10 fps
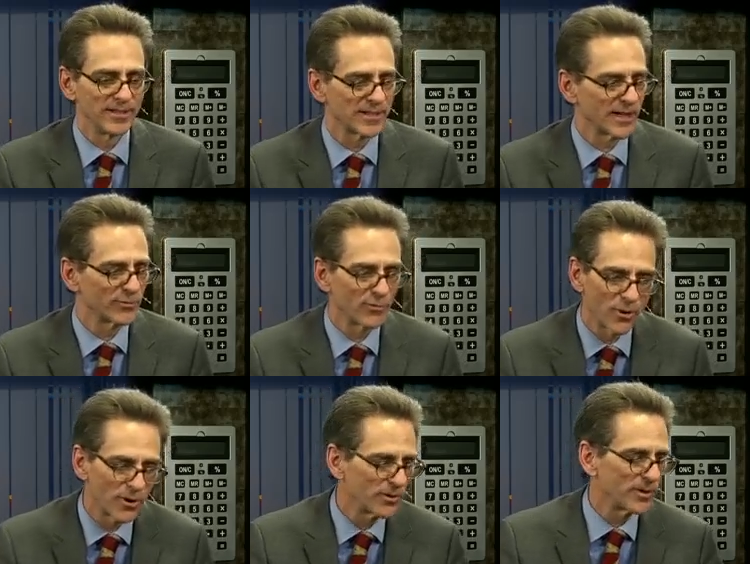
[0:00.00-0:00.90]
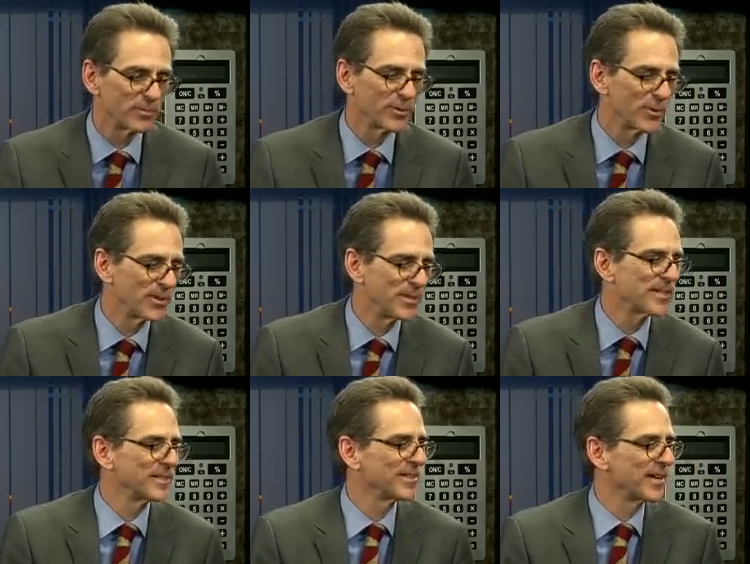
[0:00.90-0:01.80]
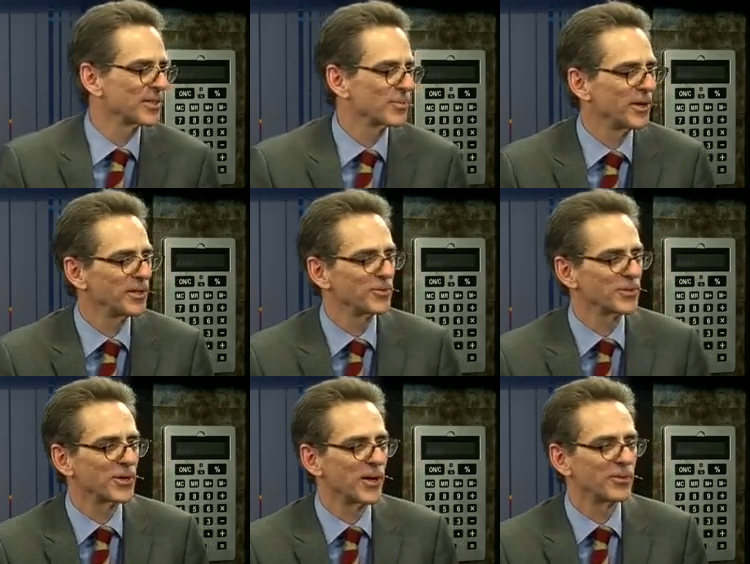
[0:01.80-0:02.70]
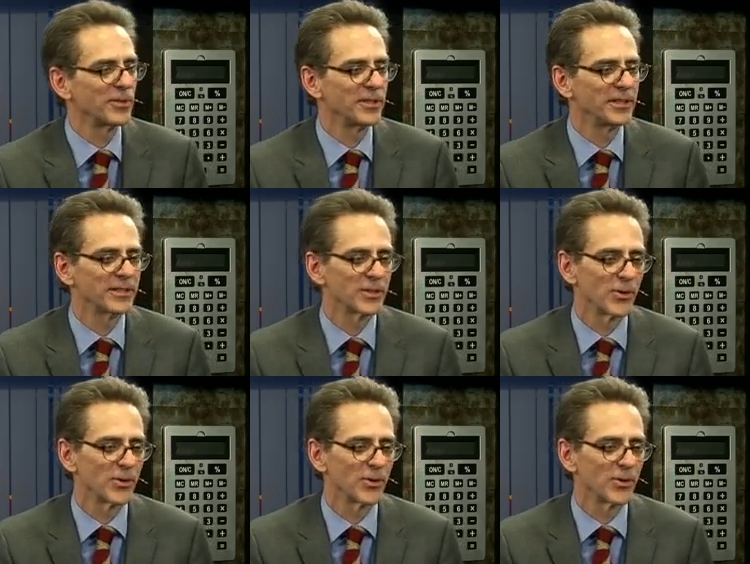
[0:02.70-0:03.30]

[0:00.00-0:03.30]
He's had 400 employees at the last mine he was operating.